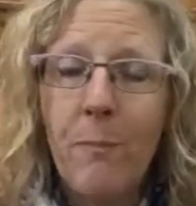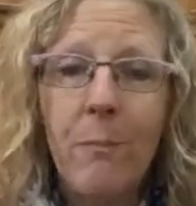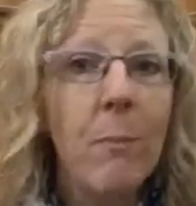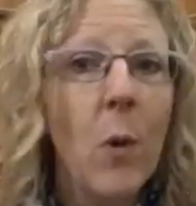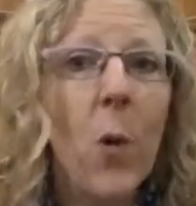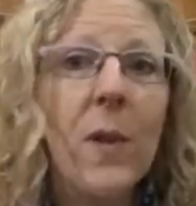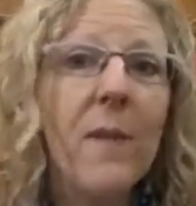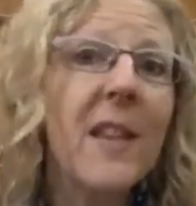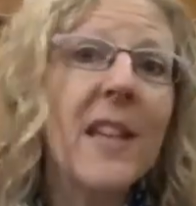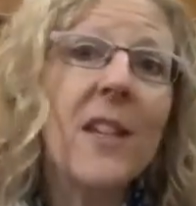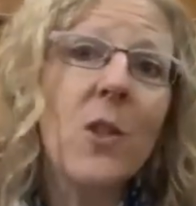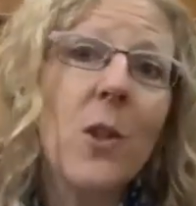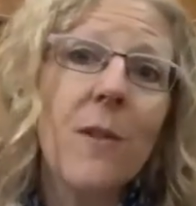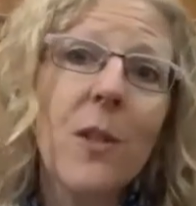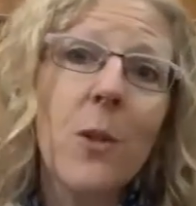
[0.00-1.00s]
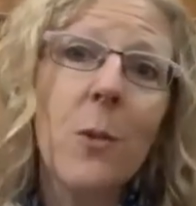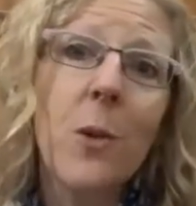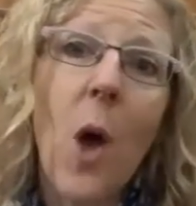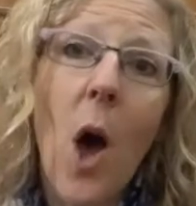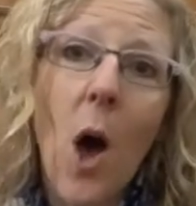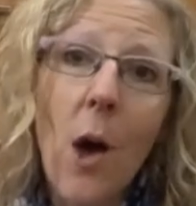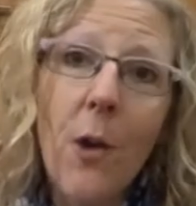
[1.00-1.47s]
Both of these services will
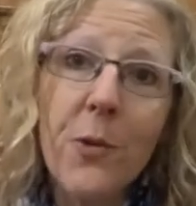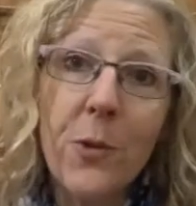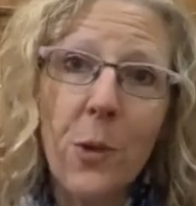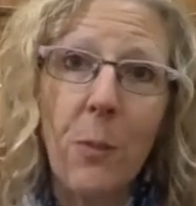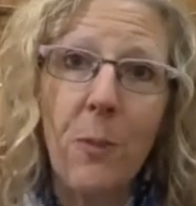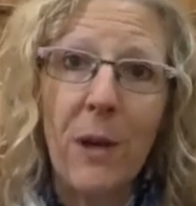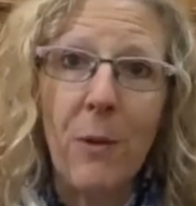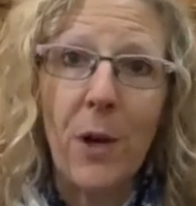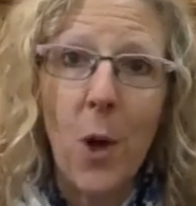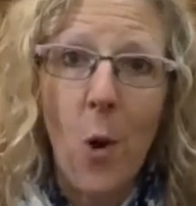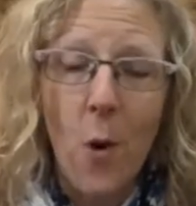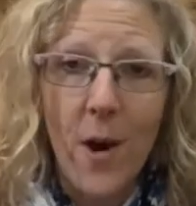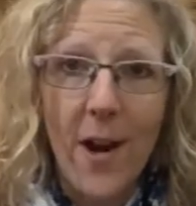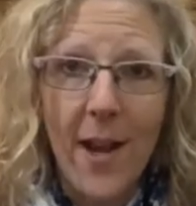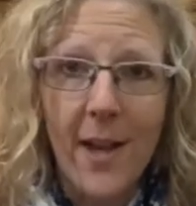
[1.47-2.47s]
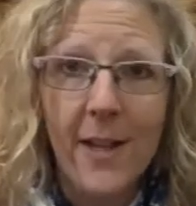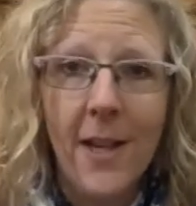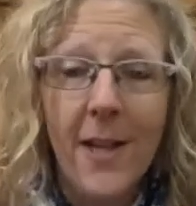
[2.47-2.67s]
also be recorded.